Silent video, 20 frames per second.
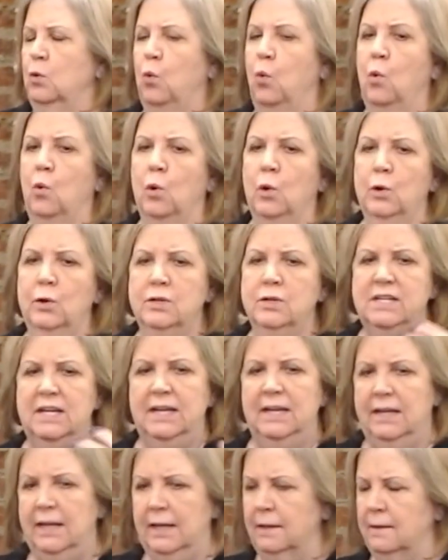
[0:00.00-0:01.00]
and
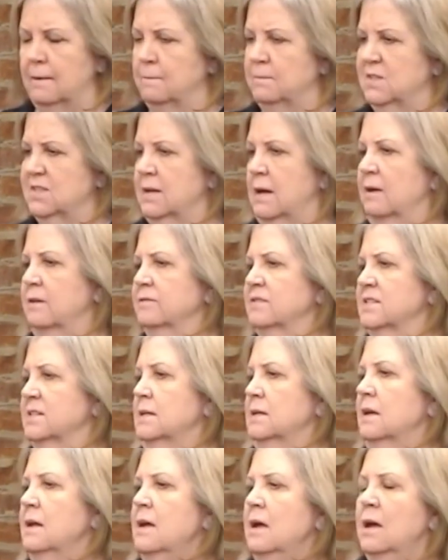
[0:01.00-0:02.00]
quarantining
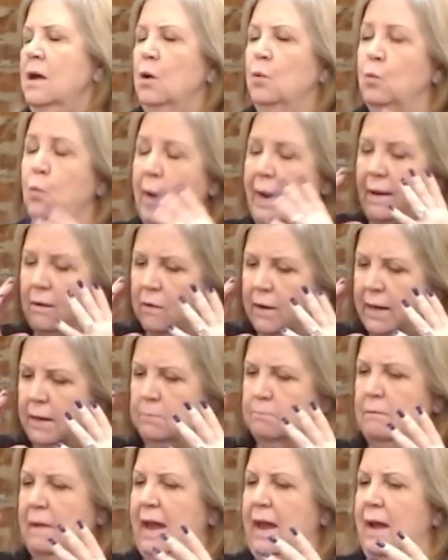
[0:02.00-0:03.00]
themselves and
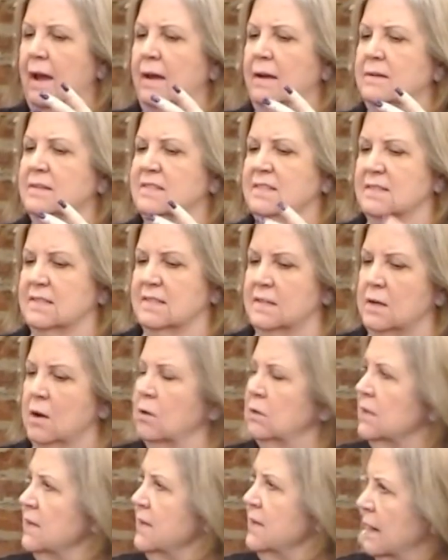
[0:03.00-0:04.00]
wearing masks
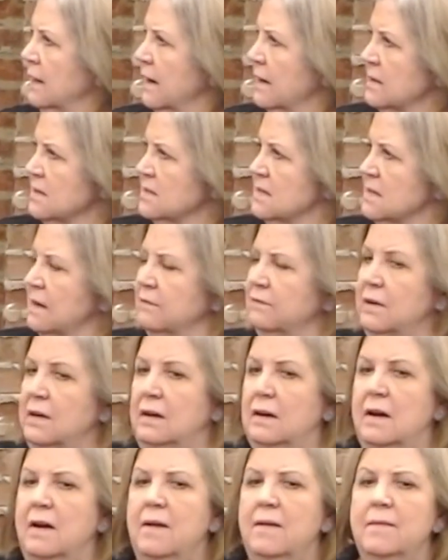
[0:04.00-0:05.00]
and all of that kind of
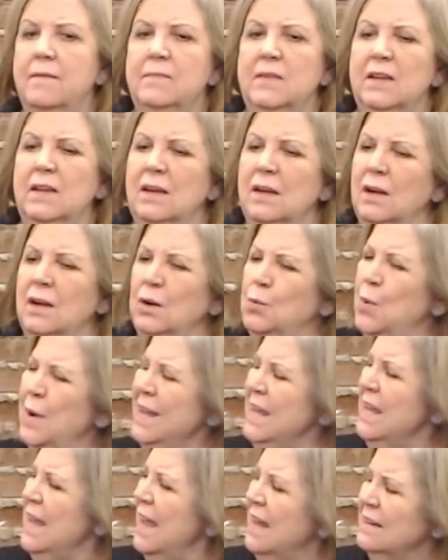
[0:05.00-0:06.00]
stuff,
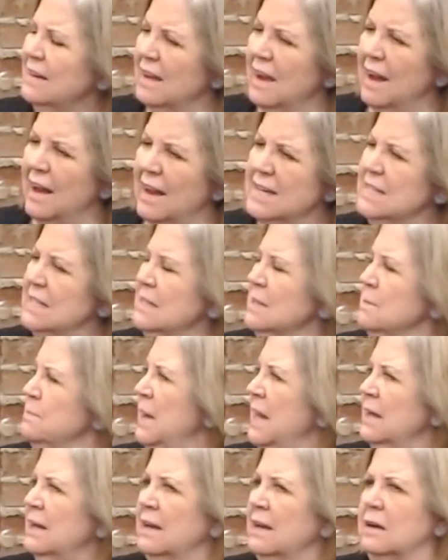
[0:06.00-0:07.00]
we had guys on
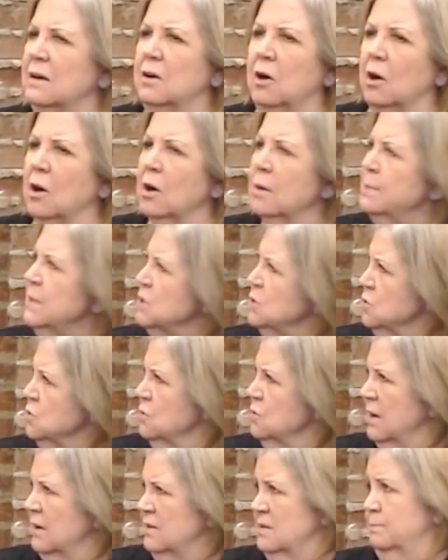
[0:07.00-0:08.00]
the back of
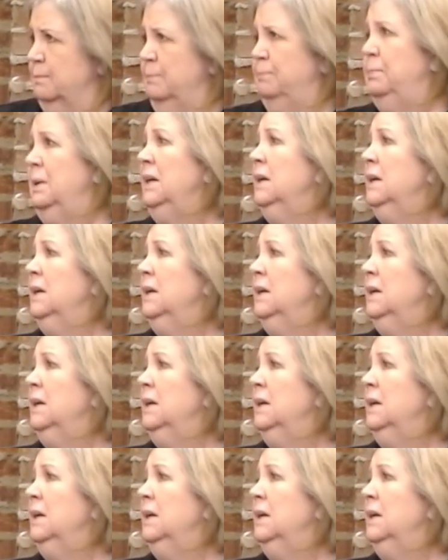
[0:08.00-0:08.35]
garbage trucks